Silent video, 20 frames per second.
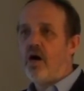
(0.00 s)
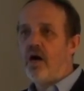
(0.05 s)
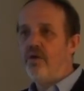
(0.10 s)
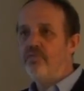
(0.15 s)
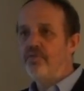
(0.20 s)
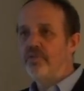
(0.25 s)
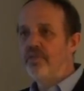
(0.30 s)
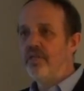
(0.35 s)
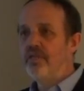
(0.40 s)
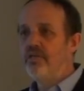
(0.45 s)

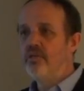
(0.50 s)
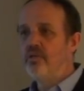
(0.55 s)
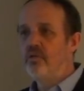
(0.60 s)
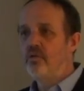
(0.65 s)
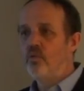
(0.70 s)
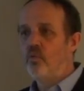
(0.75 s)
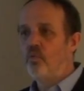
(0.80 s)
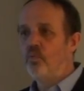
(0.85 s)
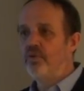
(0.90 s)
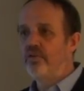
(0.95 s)

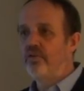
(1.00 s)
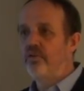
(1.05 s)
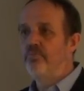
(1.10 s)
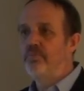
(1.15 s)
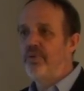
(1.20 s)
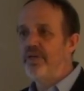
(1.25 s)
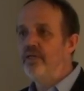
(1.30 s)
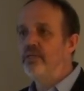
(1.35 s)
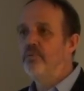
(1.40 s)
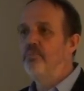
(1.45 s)
everything which is
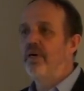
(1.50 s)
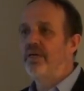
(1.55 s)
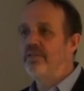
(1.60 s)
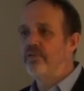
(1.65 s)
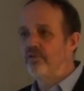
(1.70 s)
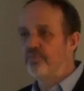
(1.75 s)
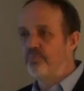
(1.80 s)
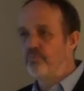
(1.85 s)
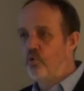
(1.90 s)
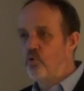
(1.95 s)
paid by
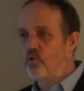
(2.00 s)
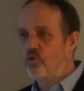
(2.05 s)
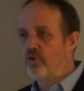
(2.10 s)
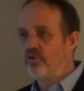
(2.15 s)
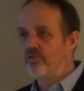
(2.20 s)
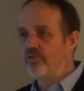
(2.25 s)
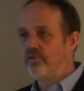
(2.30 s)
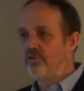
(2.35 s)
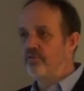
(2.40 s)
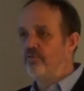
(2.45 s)
the
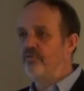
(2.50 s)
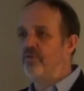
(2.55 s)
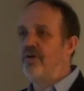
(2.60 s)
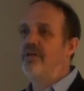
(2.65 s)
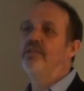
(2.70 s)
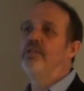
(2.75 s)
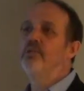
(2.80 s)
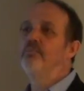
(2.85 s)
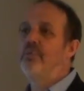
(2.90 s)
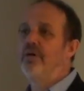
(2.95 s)
smokers
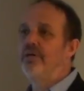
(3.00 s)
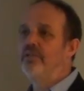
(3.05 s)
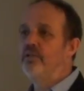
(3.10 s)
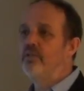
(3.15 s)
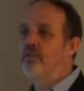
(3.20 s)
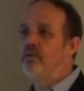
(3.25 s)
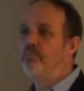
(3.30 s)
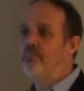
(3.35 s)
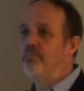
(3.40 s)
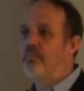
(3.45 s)
divided by the
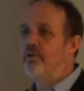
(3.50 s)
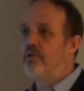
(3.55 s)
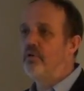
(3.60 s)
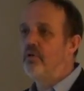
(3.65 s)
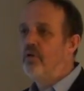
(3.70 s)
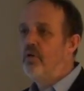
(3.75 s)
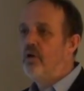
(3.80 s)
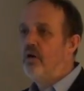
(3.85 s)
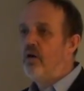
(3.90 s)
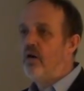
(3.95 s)
number
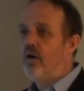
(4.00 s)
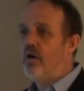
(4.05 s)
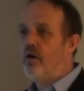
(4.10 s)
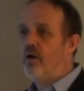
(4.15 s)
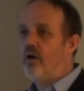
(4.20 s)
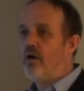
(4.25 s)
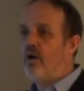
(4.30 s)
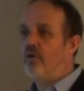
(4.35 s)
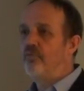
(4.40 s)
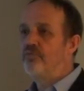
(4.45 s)

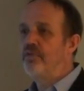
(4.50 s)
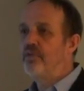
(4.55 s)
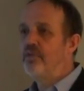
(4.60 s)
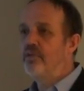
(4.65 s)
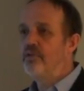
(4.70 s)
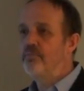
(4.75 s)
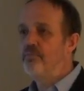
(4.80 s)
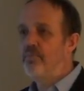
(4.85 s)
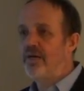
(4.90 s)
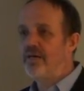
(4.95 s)
uh, of
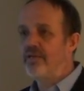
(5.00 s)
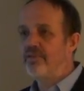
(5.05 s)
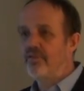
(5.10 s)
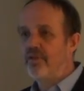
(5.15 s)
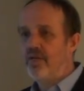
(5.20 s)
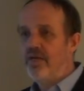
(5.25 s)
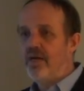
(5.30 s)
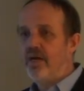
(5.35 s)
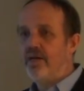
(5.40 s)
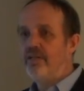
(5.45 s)
cigarette
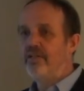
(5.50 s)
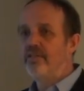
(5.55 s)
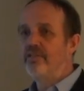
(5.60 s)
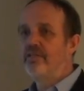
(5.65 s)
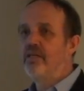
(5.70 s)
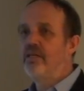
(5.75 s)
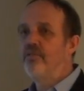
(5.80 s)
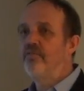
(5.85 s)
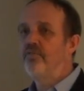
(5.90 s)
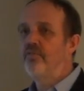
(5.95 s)
packs
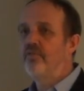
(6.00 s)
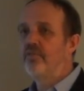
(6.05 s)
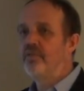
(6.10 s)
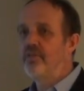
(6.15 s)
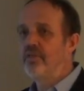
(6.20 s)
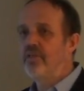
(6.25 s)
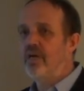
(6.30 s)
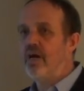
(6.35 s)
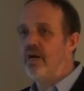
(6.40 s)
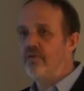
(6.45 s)
and gives
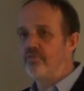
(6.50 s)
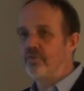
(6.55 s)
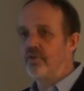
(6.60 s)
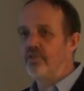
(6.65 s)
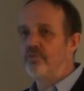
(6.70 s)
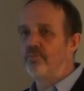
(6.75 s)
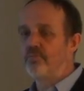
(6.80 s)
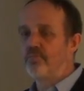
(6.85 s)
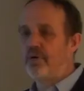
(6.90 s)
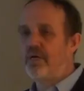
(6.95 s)
the
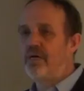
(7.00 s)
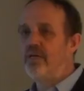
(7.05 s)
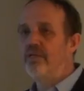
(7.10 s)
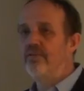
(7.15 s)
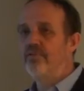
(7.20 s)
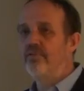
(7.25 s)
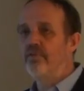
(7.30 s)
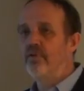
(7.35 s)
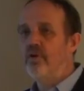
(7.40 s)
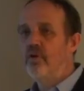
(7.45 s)
average
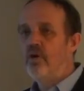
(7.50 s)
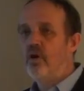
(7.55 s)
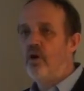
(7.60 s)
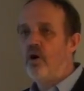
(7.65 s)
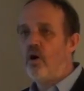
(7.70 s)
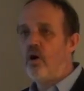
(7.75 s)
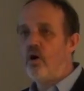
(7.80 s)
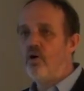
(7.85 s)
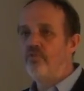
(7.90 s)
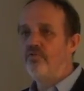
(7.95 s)
price
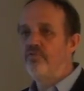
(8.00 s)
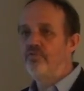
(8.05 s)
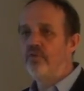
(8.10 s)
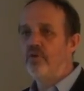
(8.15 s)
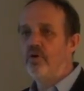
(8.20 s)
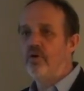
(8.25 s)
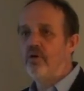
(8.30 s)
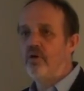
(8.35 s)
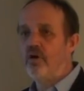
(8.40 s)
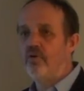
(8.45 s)
of,
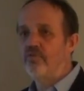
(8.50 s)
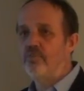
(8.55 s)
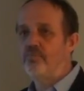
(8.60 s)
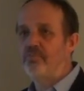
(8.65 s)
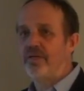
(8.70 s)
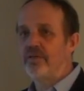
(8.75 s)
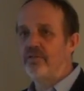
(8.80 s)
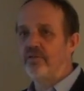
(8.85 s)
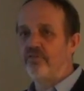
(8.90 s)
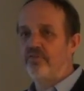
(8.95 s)
uh, of a
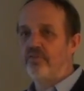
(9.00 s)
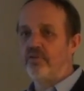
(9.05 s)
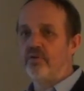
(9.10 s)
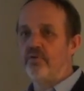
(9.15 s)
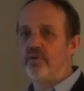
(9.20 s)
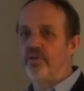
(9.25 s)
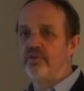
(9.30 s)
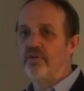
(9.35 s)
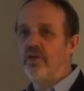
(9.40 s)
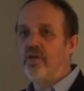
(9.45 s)
packet
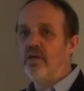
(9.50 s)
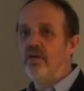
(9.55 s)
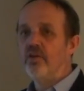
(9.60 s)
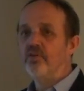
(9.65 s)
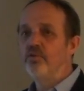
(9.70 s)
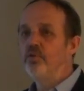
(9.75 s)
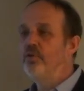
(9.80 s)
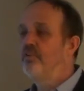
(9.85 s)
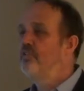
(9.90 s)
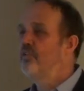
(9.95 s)
cigarette.
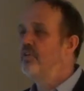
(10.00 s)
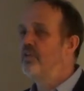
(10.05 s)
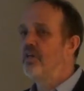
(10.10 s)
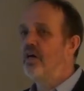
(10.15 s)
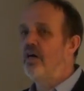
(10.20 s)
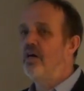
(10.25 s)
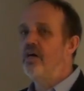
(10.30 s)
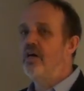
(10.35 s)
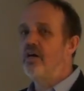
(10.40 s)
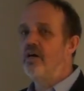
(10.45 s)
So it's
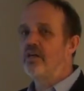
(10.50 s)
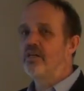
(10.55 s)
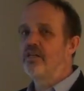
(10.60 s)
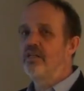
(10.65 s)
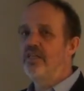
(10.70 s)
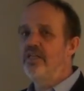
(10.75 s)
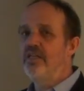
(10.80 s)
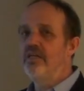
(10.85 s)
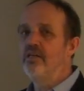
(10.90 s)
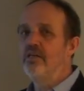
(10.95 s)
a, a
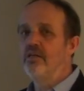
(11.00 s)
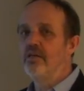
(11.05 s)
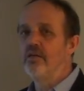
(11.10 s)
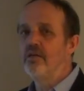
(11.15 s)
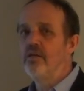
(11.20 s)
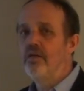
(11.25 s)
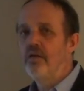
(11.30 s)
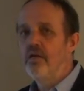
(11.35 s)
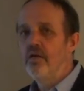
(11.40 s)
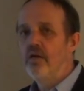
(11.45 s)

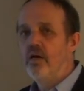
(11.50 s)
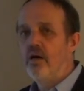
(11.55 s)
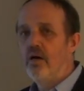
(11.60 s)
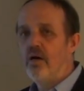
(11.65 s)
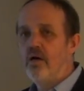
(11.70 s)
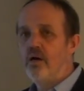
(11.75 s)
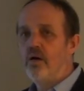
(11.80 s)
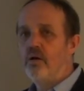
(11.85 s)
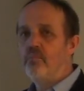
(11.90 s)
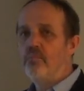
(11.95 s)
clear
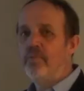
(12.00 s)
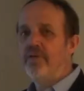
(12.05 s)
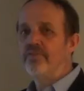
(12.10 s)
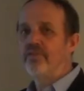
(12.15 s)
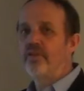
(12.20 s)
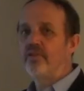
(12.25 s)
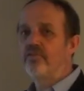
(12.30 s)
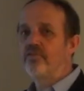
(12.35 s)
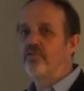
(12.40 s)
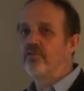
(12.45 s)
uh,
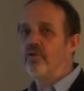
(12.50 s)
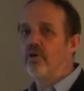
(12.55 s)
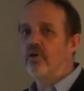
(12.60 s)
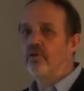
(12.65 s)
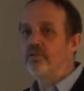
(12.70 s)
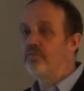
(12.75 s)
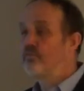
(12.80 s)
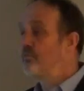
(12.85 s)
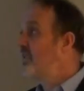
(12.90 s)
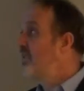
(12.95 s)
message,
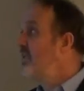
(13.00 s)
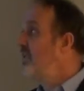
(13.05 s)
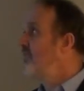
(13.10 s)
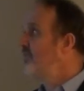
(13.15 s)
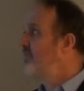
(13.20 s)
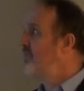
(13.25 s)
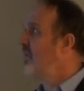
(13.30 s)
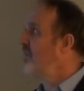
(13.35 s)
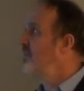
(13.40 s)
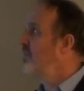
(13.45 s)
a
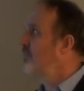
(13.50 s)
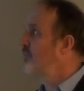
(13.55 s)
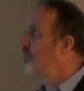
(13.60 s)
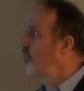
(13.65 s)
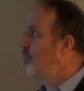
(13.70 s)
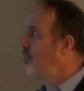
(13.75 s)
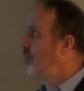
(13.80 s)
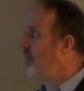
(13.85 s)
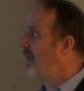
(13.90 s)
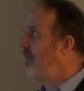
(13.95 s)
clear standard
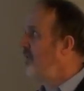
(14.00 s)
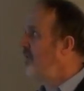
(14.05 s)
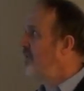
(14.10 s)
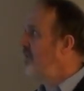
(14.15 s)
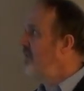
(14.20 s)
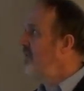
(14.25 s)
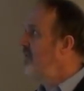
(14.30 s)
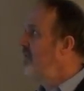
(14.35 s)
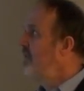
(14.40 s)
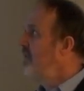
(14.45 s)
for
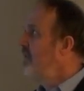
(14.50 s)
pricing,